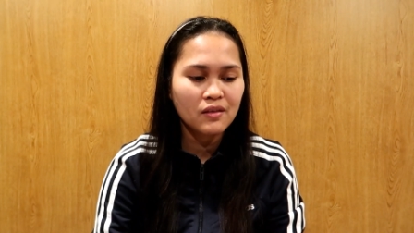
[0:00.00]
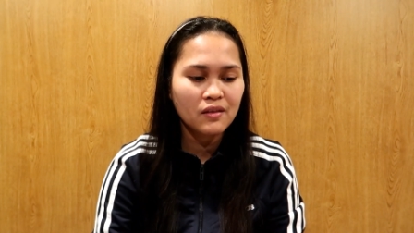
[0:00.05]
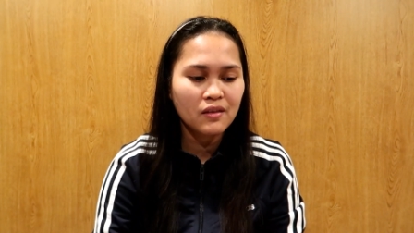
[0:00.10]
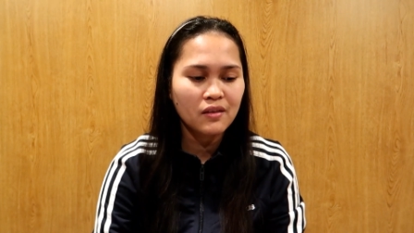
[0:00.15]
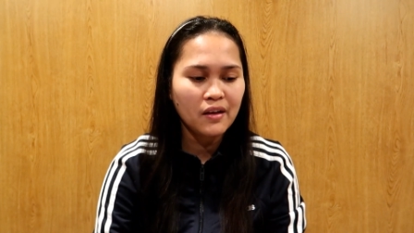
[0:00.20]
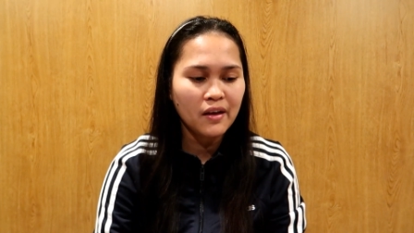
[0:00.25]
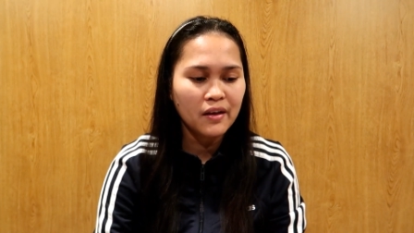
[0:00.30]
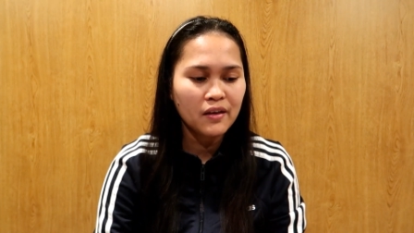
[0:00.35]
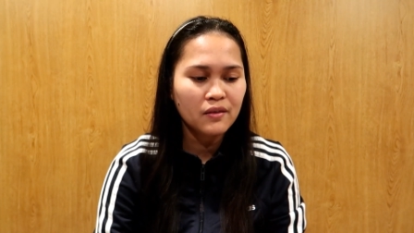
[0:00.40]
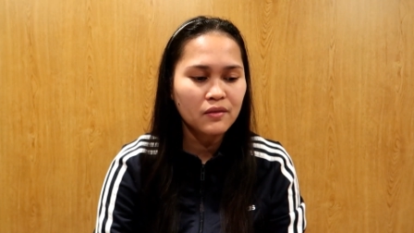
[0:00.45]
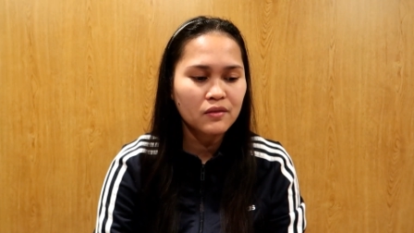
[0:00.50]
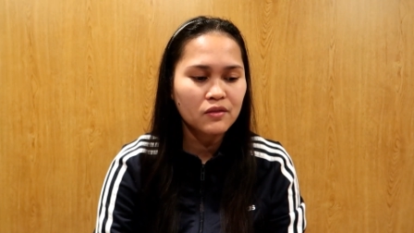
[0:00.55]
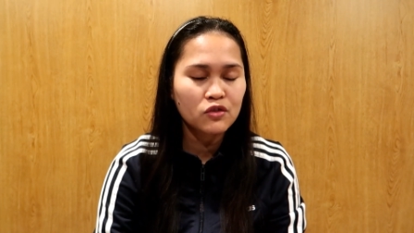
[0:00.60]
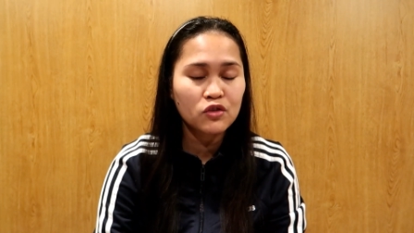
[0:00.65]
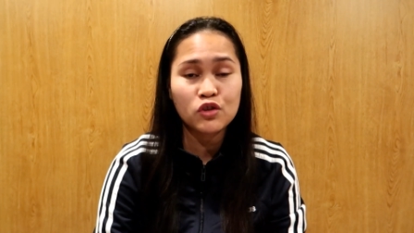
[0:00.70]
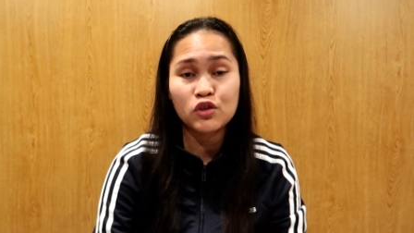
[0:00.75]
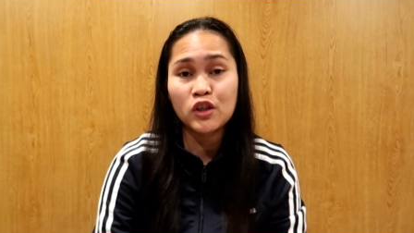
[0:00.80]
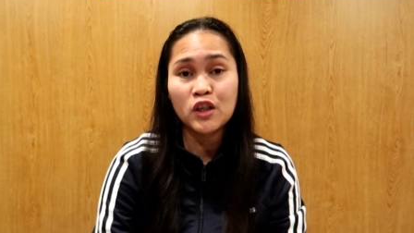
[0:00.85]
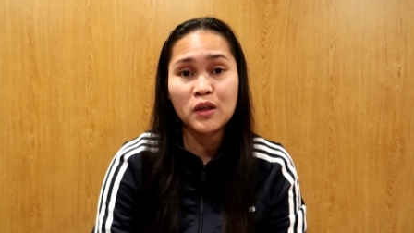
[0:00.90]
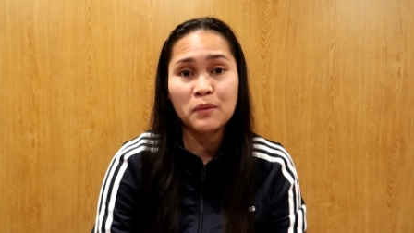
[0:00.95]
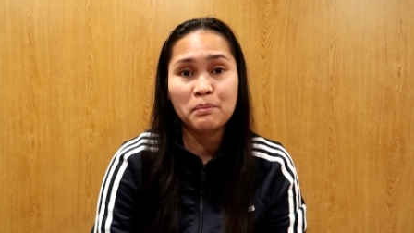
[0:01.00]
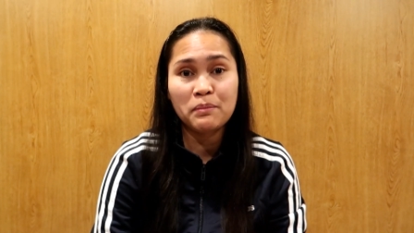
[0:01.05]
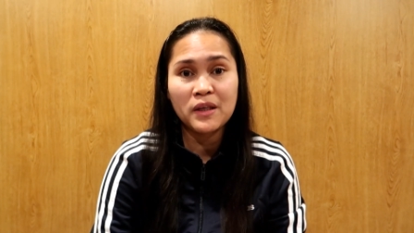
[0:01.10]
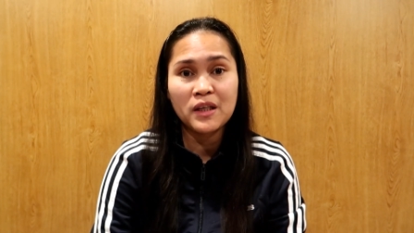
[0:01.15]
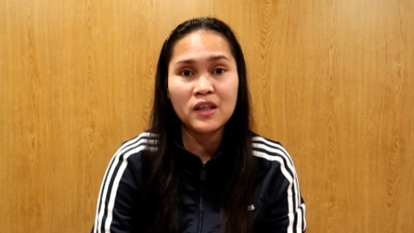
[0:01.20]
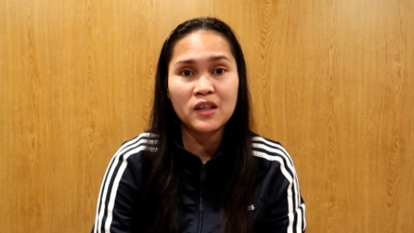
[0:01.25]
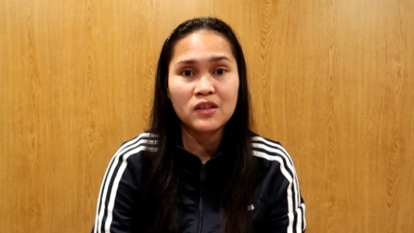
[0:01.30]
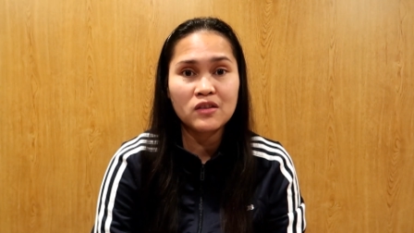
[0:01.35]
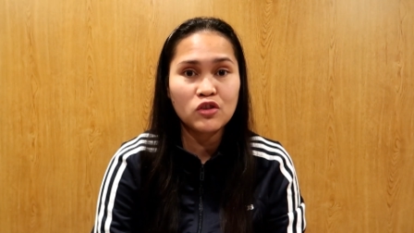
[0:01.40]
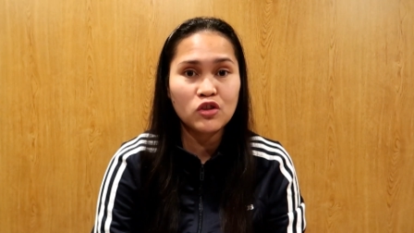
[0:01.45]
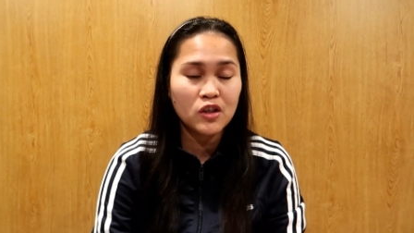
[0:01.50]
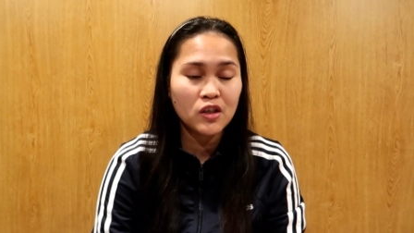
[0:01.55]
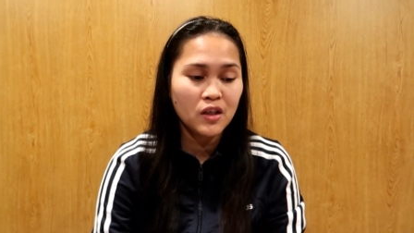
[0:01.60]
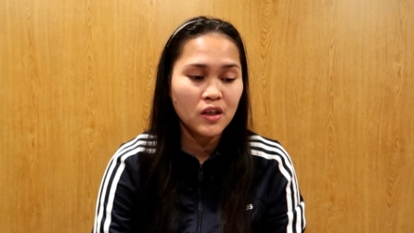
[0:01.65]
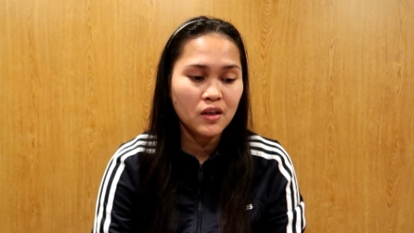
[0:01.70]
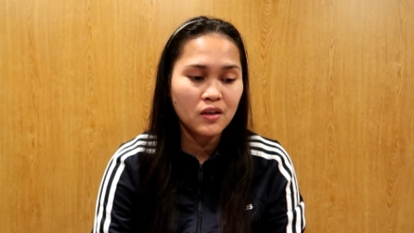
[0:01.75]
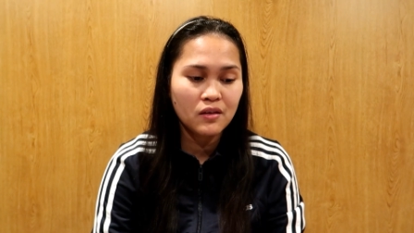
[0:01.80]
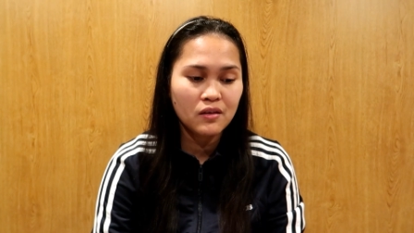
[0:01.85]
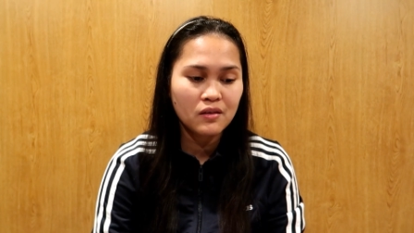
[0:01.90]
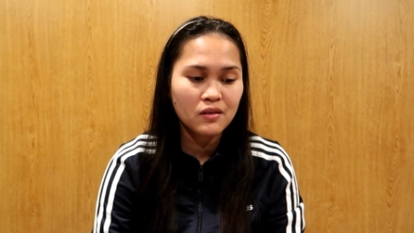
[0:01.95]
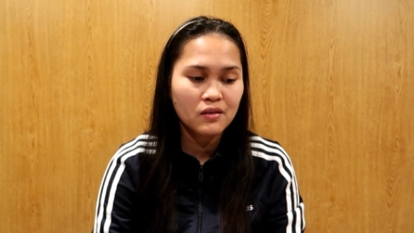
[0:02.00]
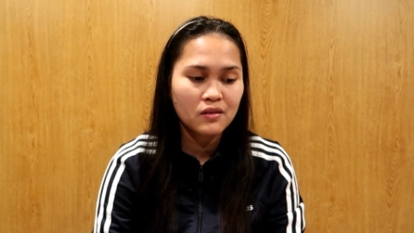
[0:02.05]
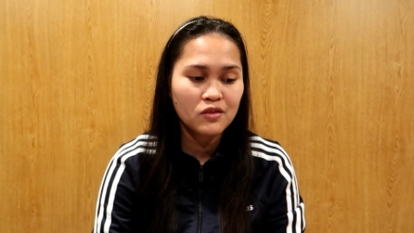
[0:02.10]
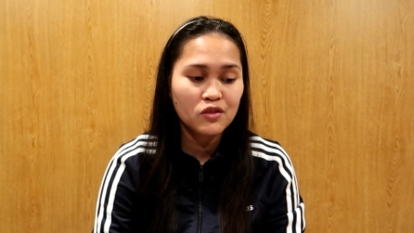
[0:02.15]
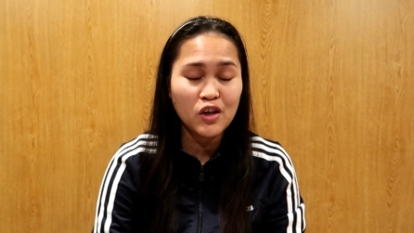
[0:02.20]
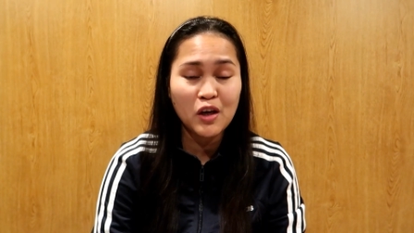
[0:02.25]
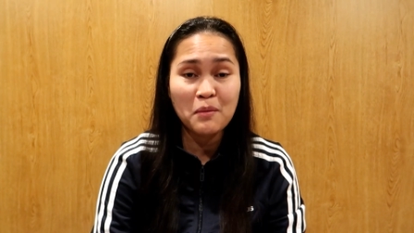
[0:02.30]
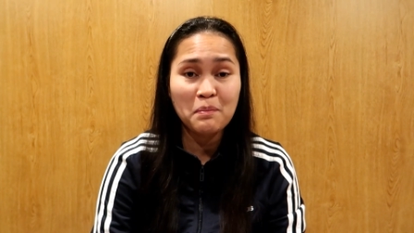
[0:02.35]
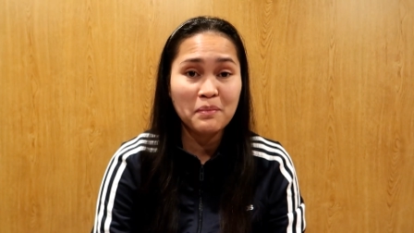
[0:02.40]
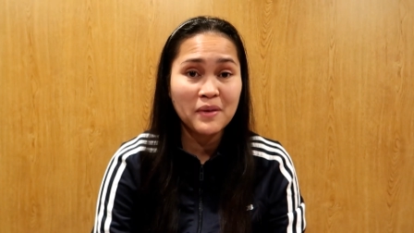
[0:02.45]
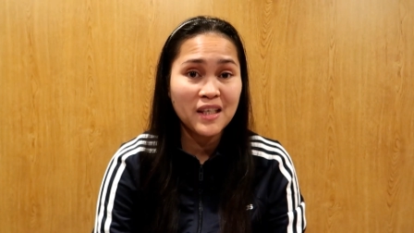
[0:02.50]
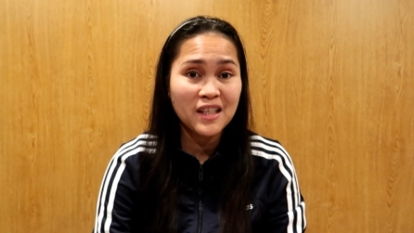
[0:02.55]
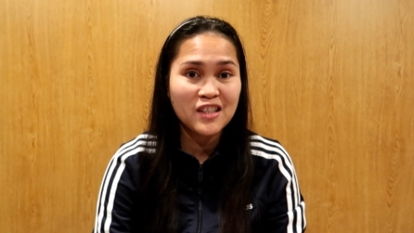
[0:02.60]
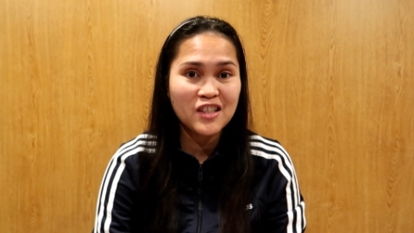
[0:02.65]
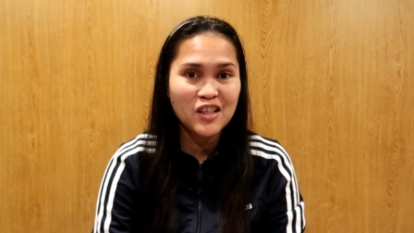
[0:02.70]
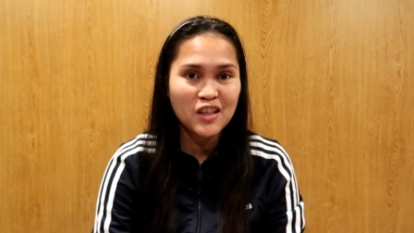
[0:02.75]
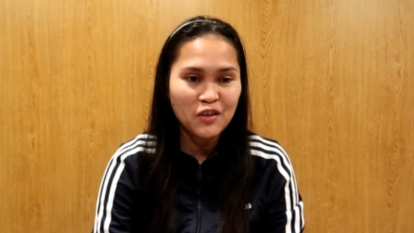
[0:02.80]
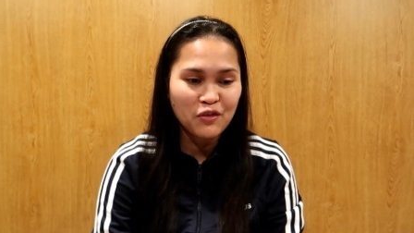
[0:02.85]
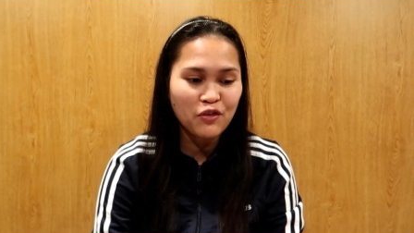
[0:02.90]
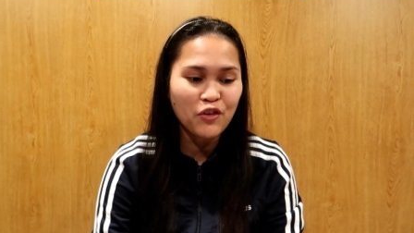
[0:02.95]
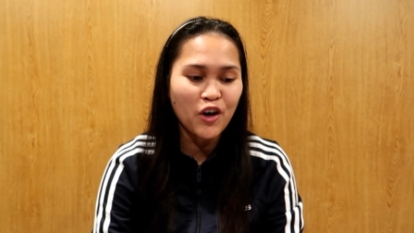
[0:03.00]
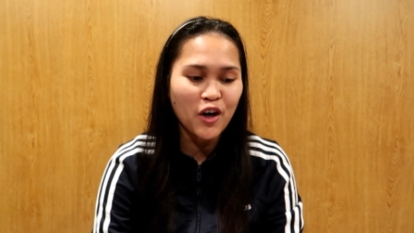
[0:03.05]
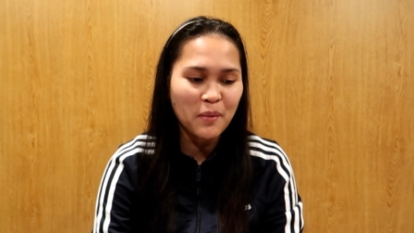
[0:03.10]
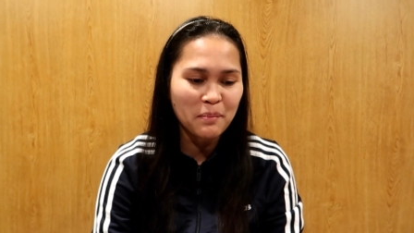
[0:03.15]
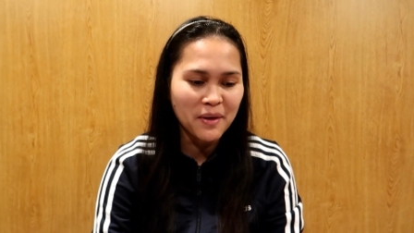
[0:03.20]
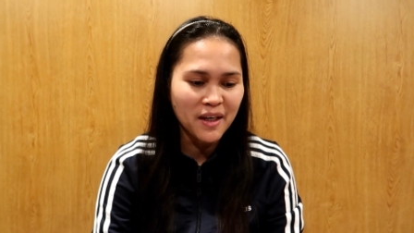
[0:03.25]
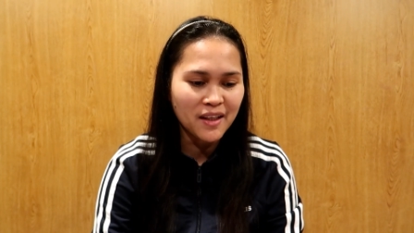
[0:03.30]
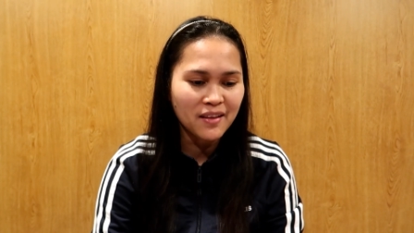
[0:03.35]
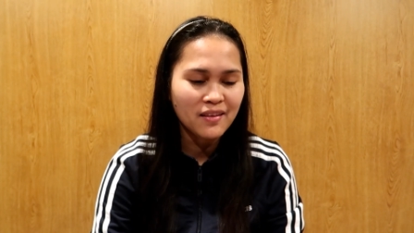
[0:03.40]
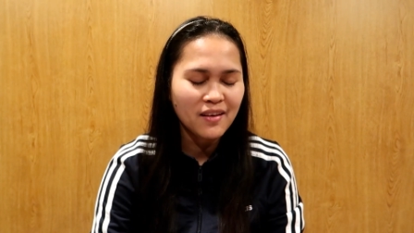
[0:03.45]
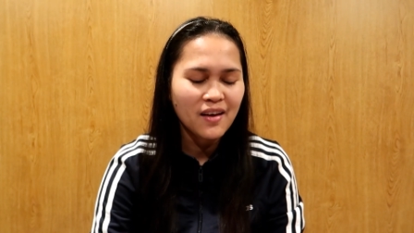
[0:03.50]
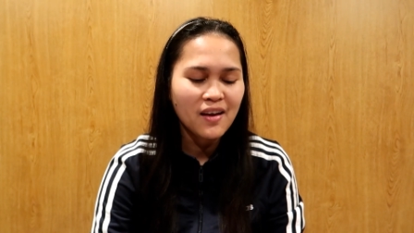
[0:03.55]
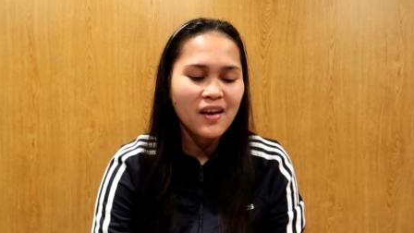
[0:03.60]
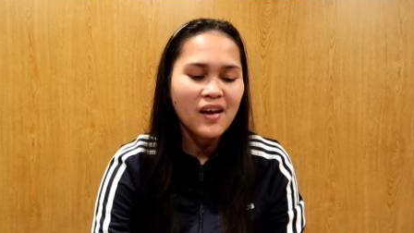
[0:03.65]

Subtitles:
like JPG format.